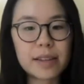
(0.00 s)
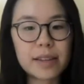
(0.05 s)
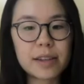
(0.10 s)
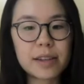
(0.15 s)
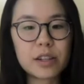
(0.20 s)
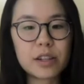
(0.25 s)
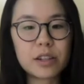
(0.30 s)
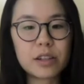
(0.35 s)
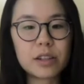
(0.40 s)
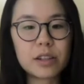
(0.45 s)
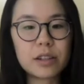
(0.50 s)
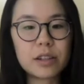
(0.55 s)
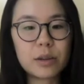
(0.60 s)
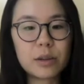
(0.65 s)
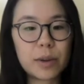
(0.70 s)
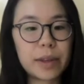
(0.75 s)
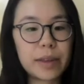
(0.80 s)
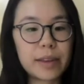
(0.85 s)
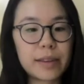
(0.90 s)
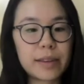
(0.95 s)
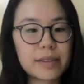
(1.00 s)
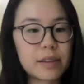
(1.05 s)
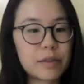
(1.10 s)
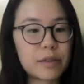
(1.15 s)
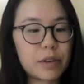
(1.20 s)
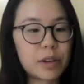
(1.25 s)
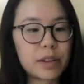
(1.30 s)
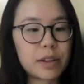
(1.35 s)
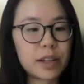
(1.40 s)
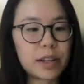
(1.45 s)
and doing things
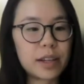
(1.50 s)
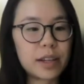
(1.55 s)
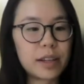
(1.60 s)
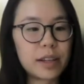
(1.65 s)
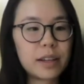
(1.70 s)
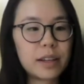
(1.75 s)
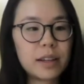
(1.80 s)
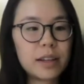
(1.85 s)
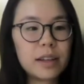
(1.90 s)
differently.